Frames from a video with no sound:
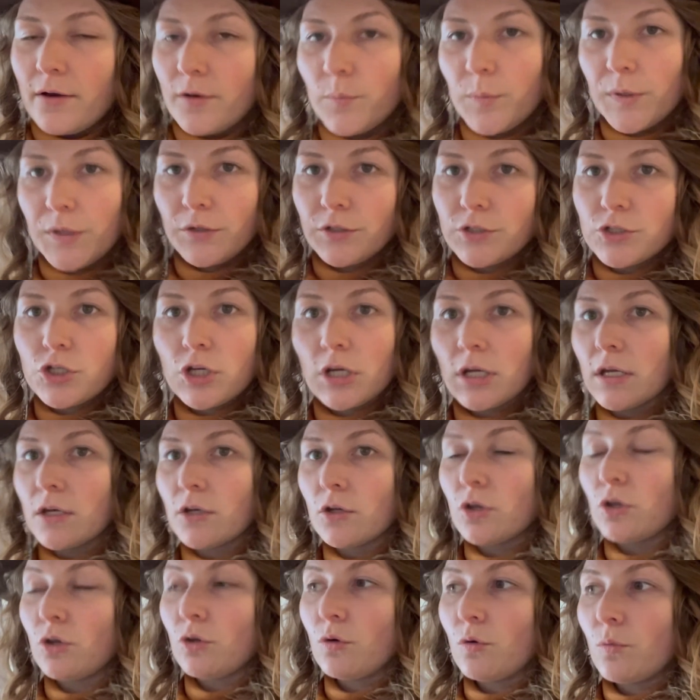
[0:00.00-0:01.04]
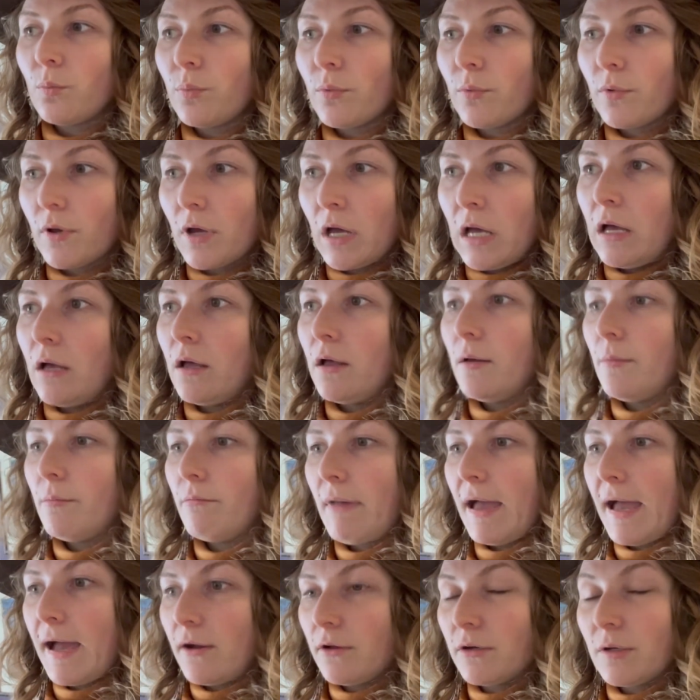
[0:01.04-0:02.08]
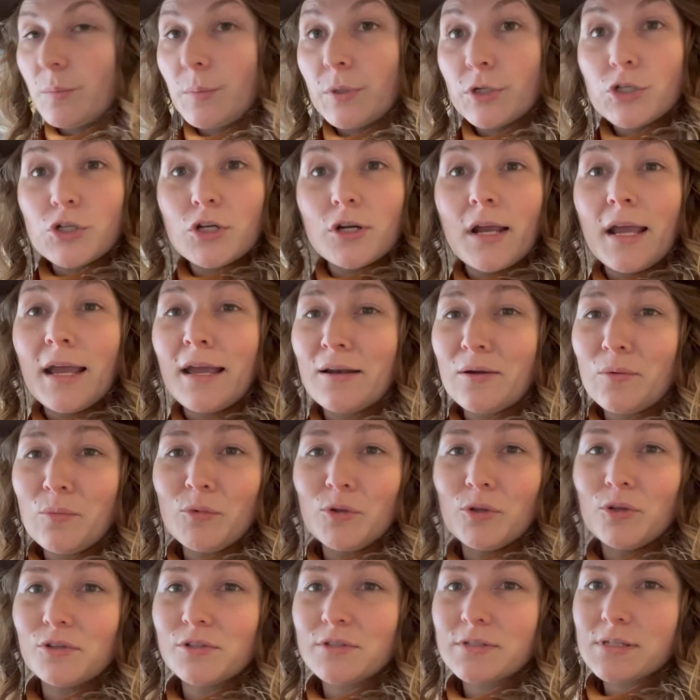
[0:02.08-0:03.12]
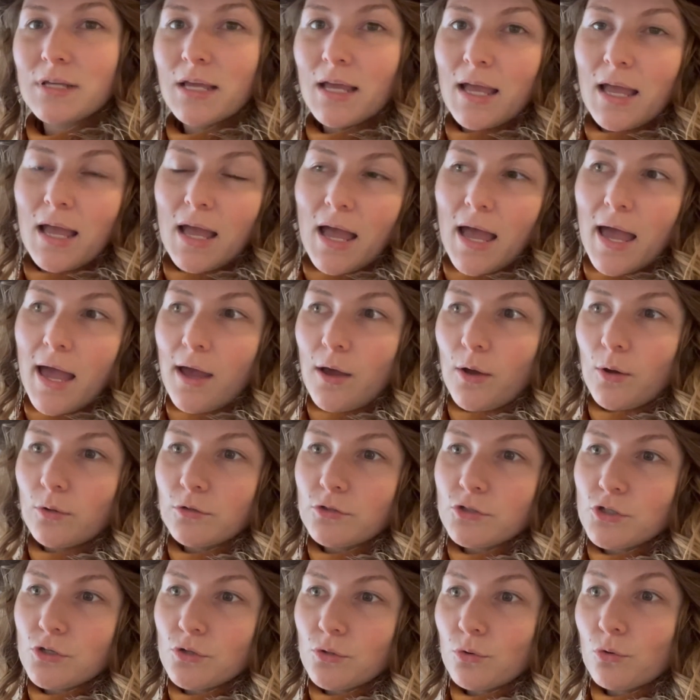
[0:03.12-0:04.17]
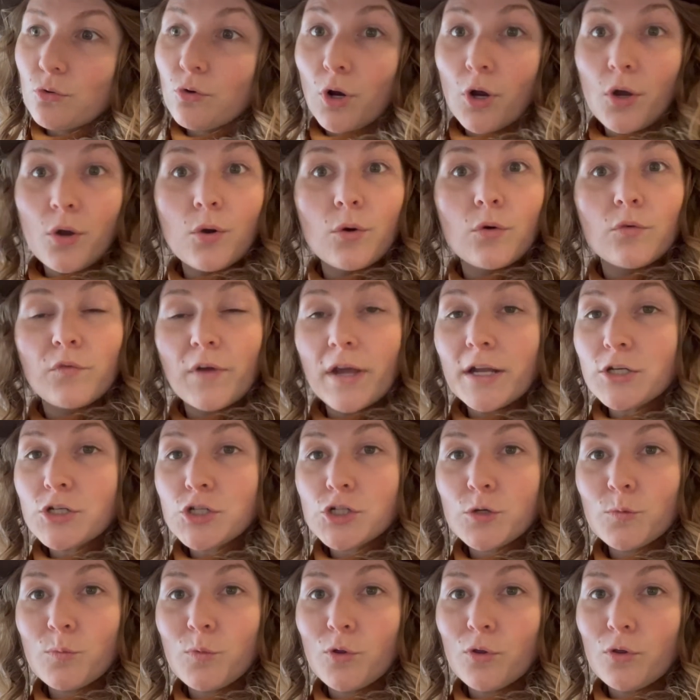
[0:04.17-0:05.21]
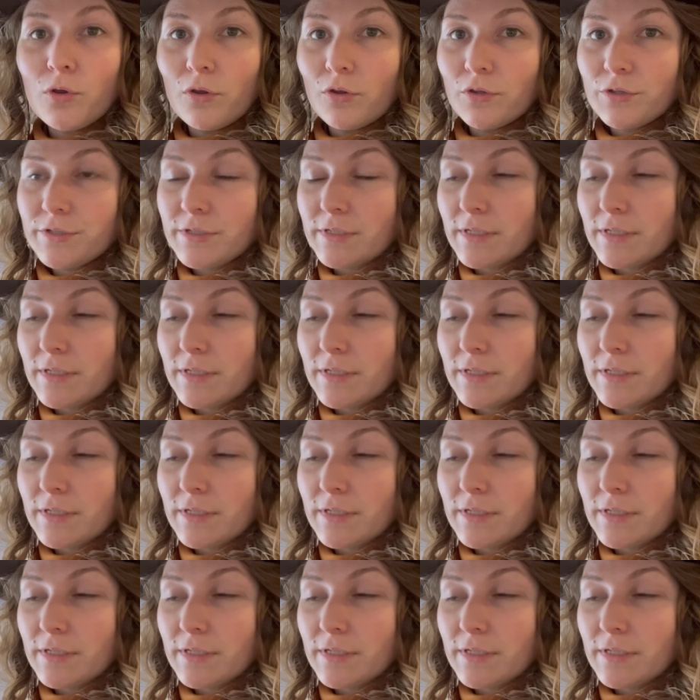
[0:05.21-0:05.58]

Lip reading: build a chicken coop, how to butcher animals, how to grow vegetables,